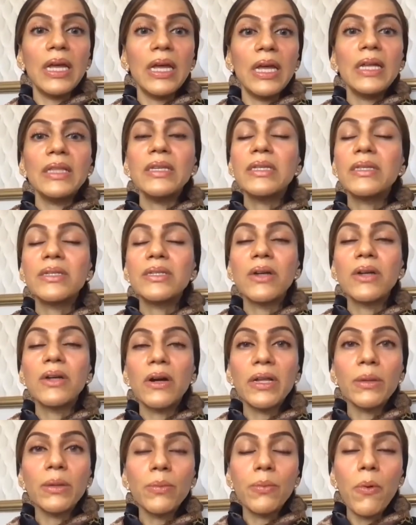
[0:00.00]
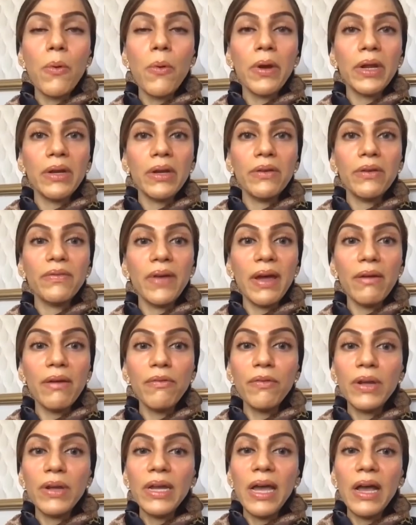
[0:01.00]
The starting point of
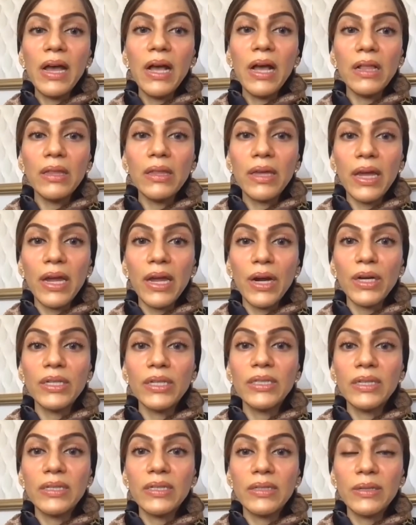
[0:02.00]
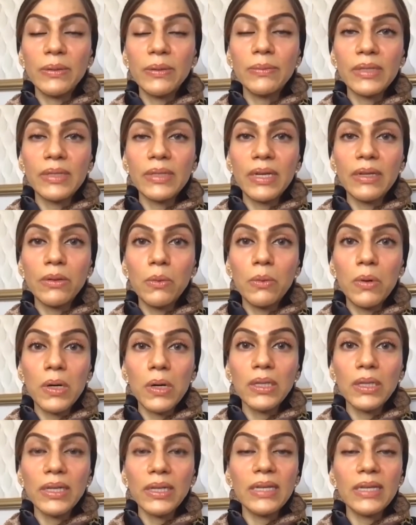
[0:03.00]
every healthcare systems in the
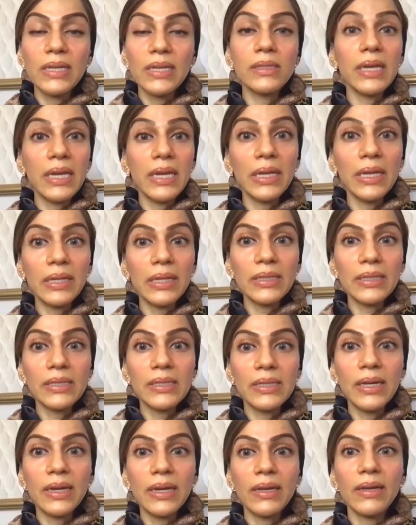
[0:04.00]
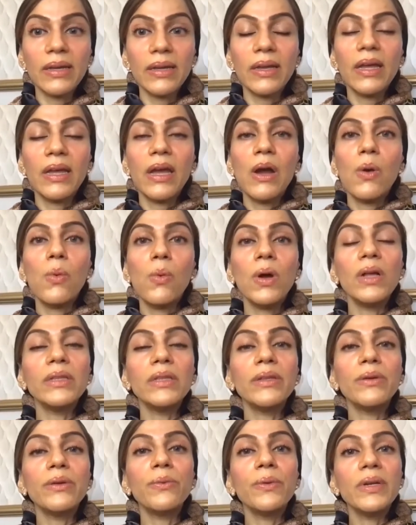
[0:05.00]
world is healing the sick. Well,
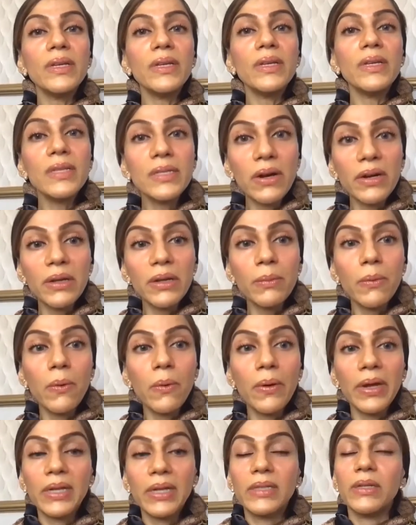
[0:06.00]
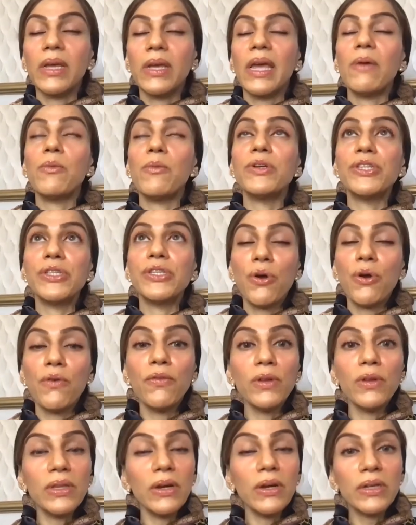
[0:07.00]
the real starting point, which is
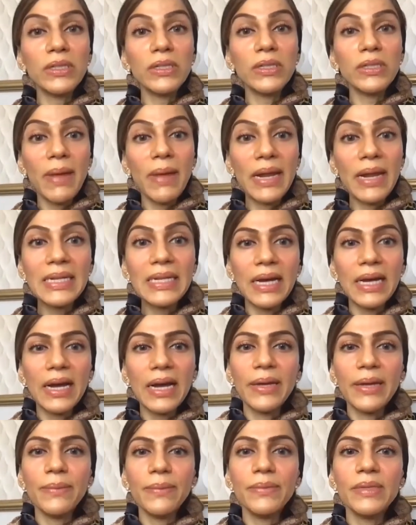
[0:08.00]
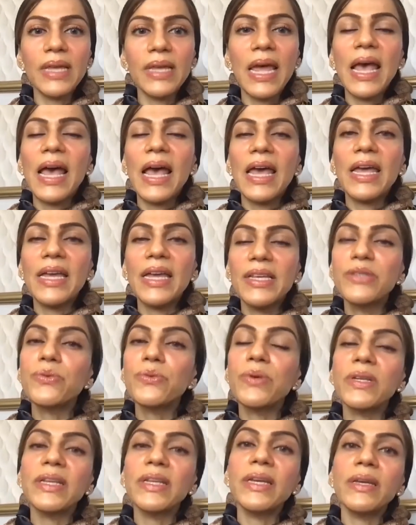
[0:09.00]
overlooked many times, is
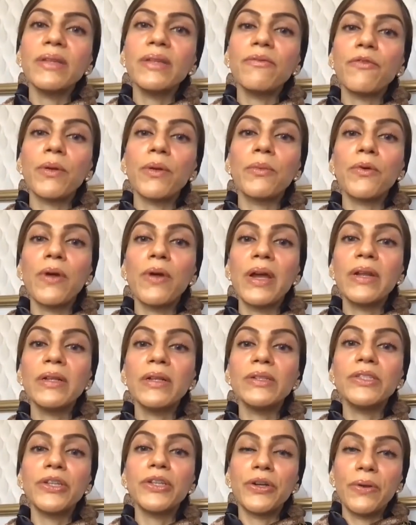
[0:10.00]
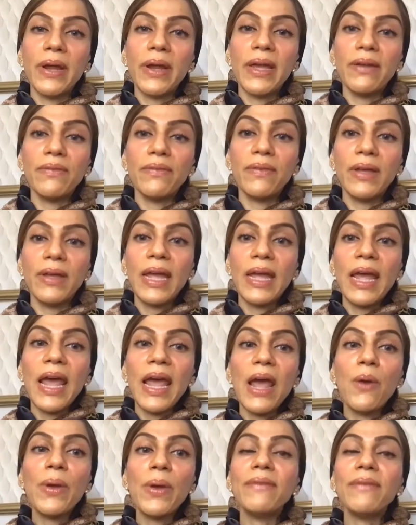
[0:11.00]
really from cradle to grave.
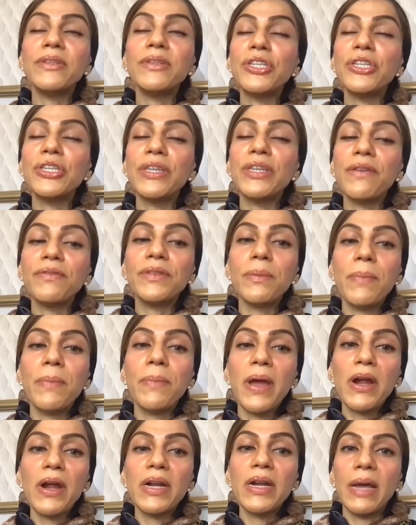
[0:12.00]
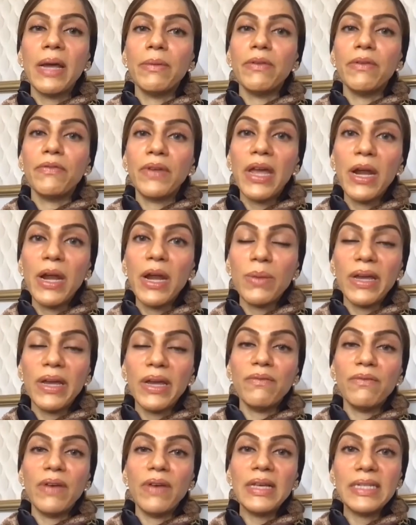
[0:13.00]
And we have to shift the paradigm of care by
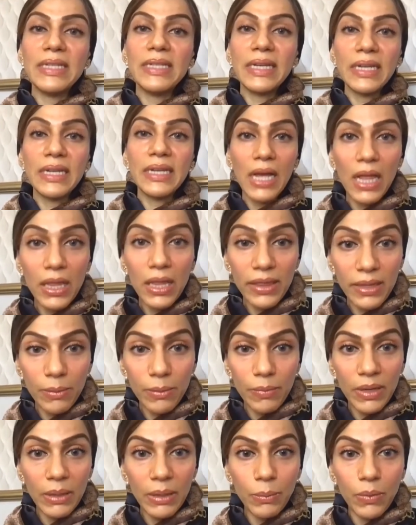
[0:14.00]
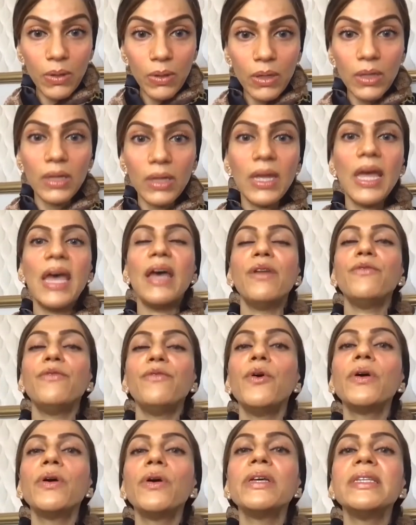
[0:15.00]
investing in healthy people and
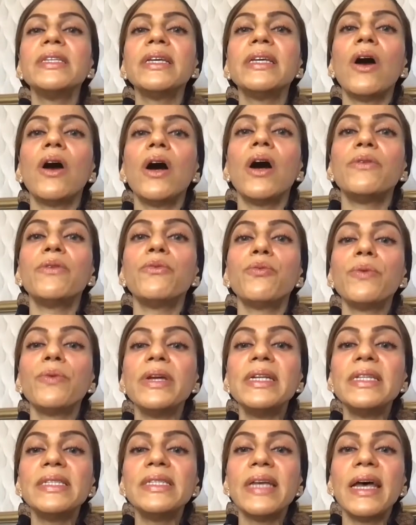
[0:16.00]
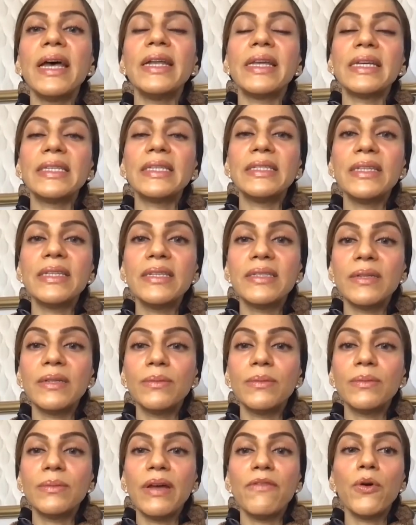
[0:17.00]
focusing on redesigning a system
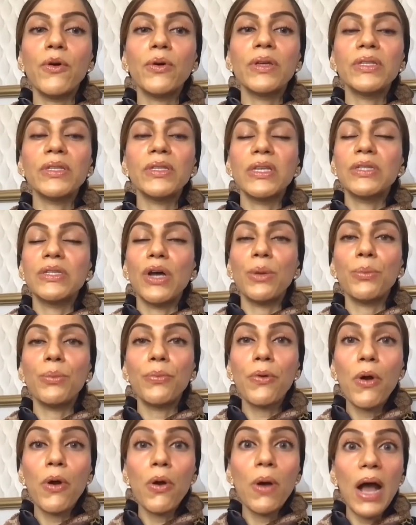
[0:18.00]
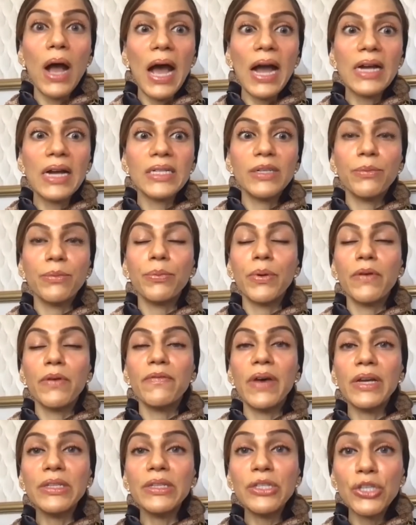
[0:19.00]
that focuses on proactive
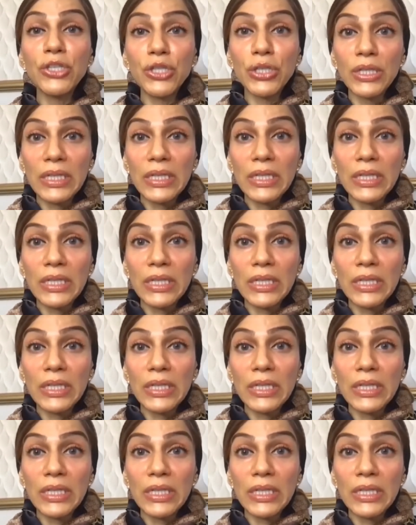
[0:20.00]
prevention,